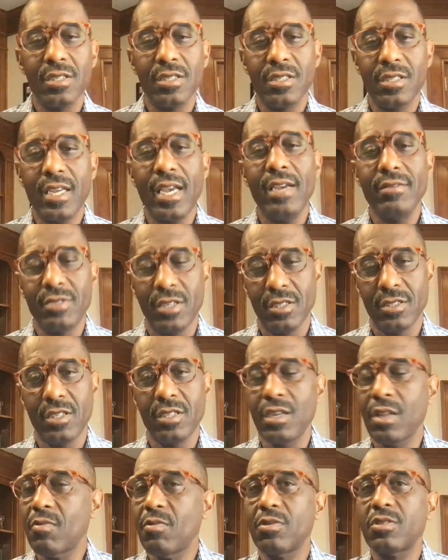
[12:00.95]
saves us.
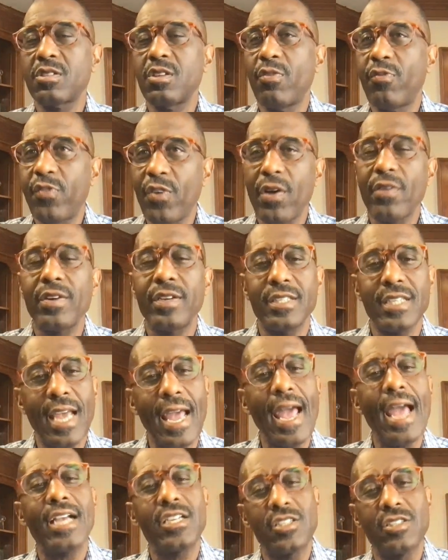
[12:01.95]
In other words, the furnace
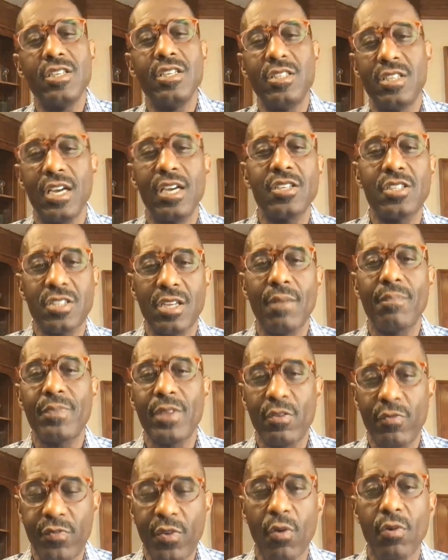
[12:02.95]
actually does
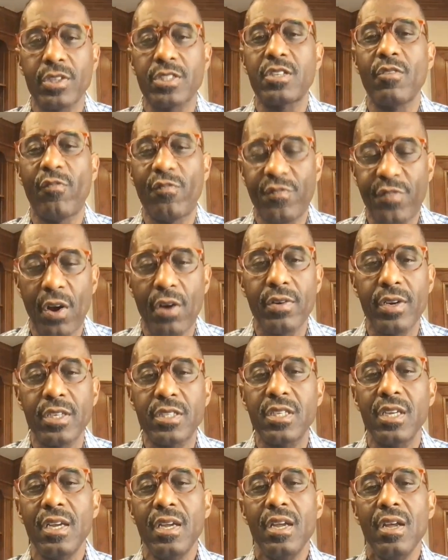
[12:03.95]
something for us. The
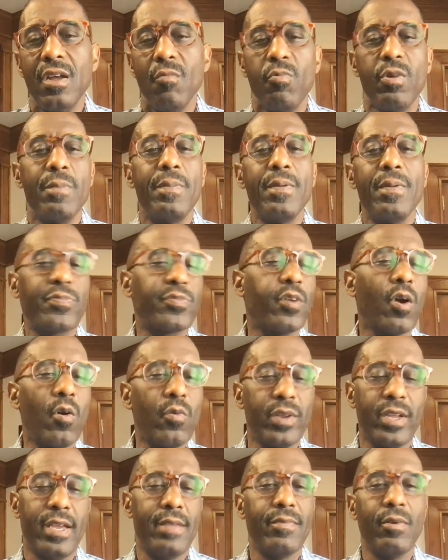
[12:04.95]
furnace we've been
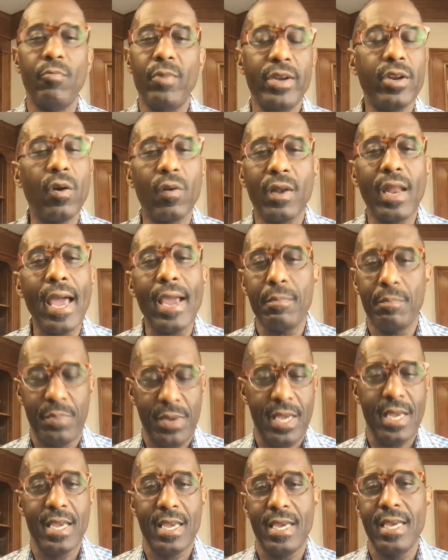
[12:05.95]
thrown in that we don't like
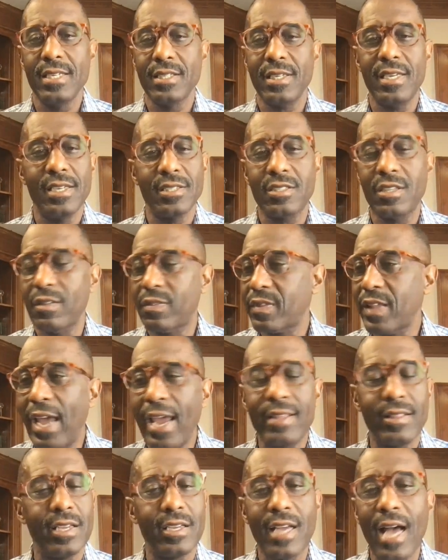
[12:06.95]
being is, is the
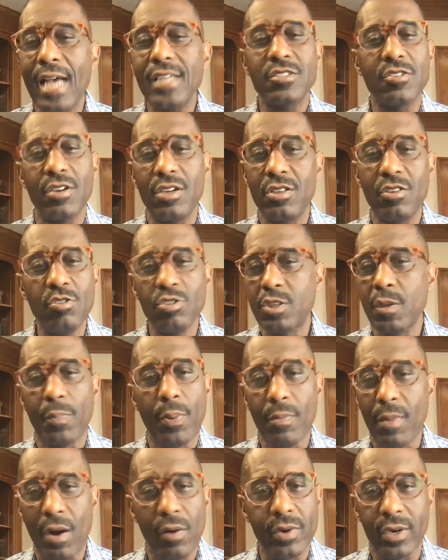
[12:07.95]
thing that God's going to use to
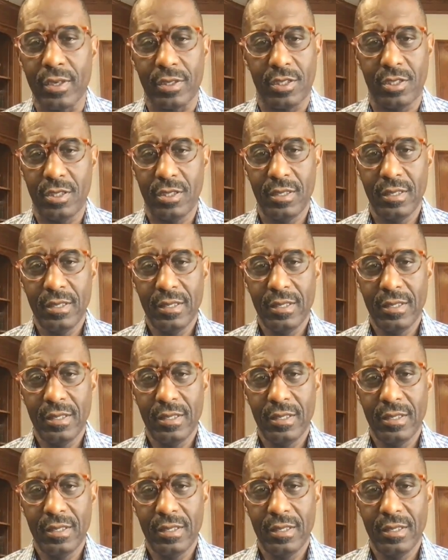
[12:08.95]
promote us.